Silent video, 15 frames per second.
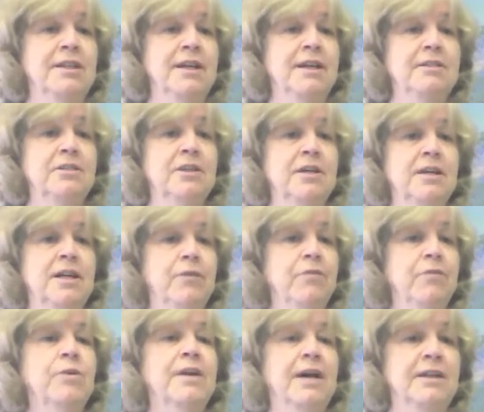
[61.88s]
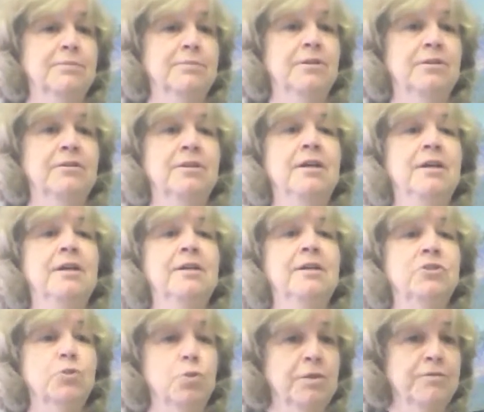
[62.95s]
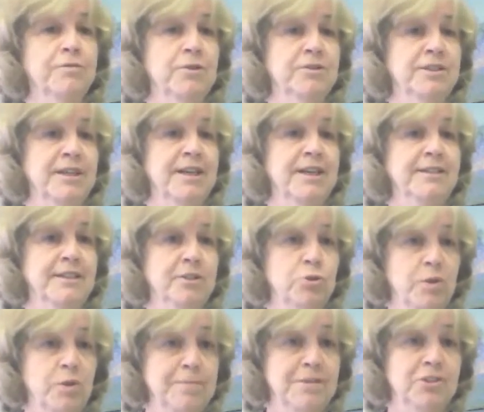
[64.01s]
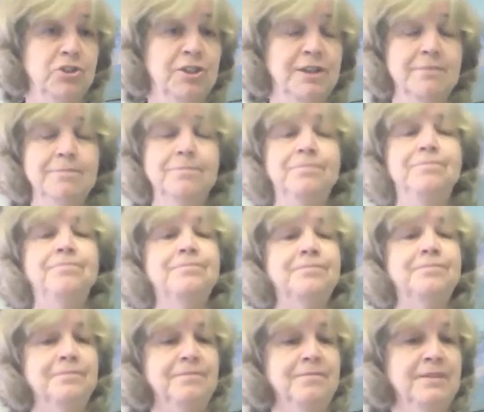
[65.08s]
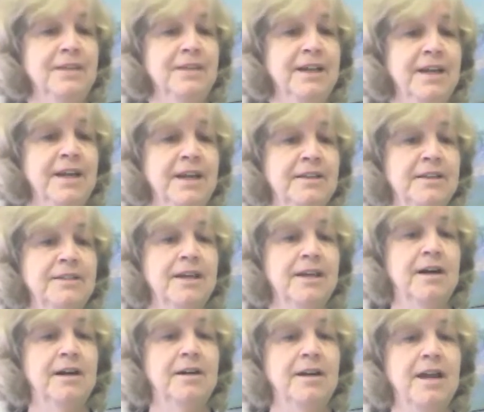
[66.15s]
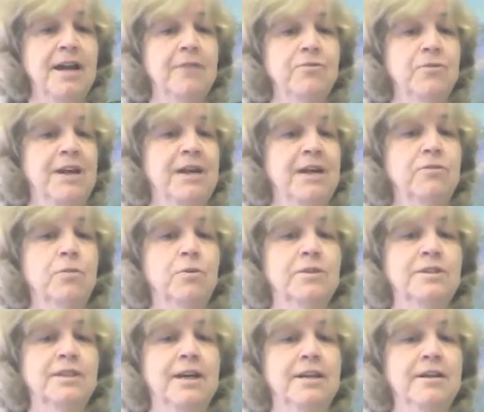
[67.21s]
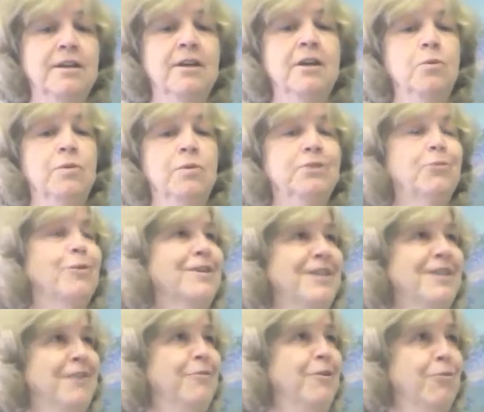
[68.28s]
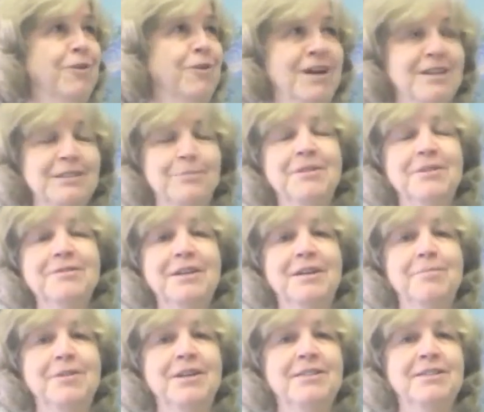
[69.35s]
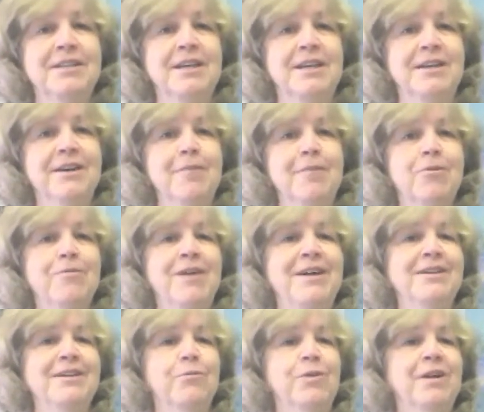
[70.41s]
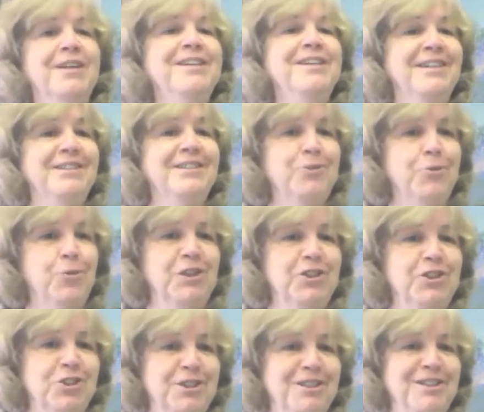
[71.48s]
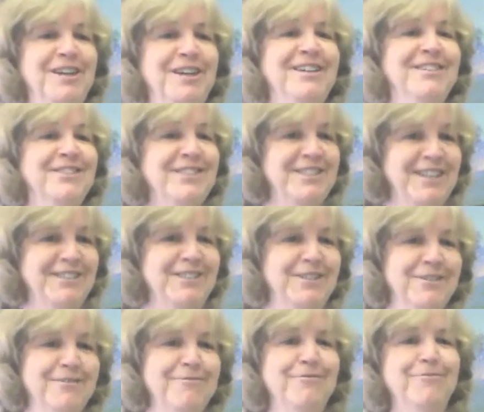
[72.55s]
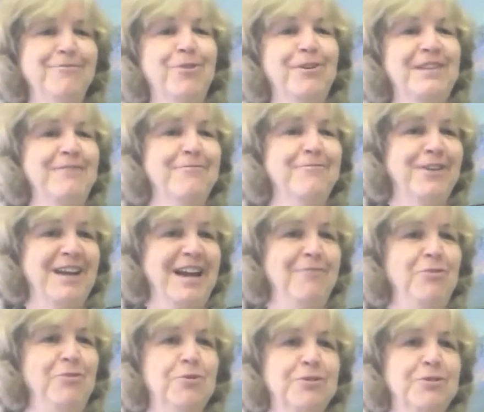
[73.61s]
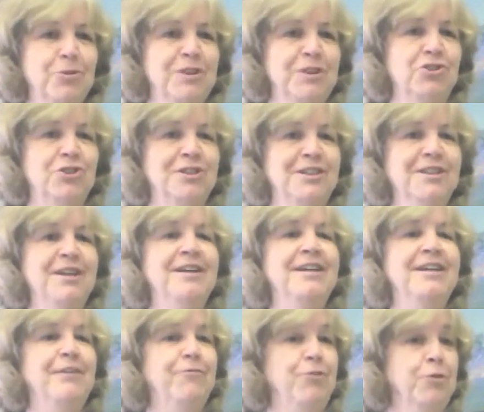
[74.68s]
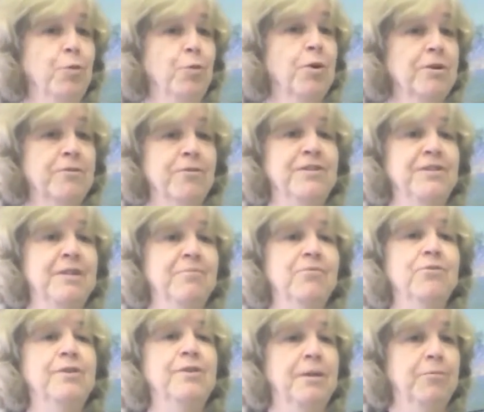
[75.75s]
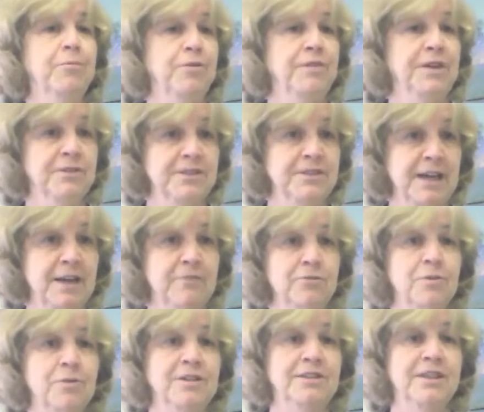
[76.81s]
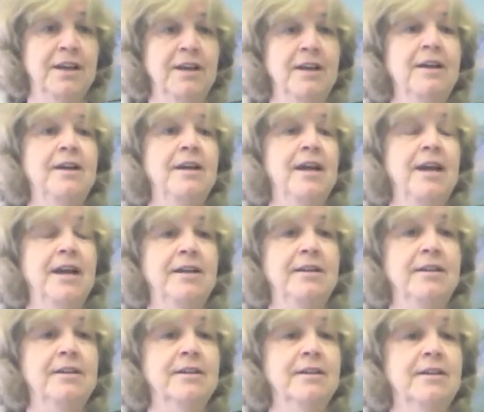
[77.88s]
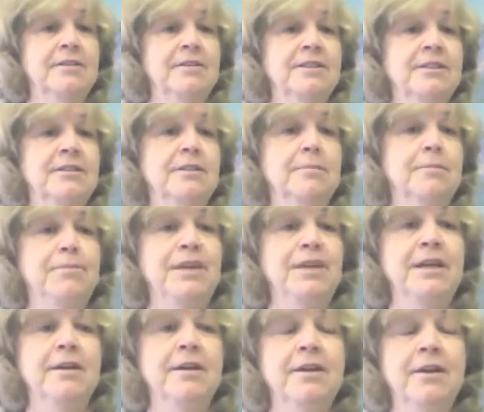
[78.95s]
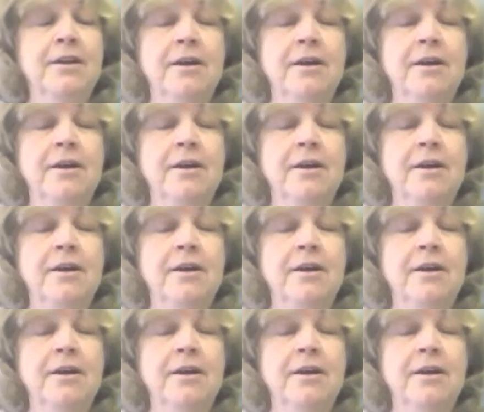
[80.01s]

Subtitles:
at Henry Ford Hospital School of Nursing in Detroit, Michigan. And after that, of course, I went to work at Henry Ford Hospital because they provided a really nice tuition incentive where they forgave your tuition if you worked for them for a number of years afterwards. And the system being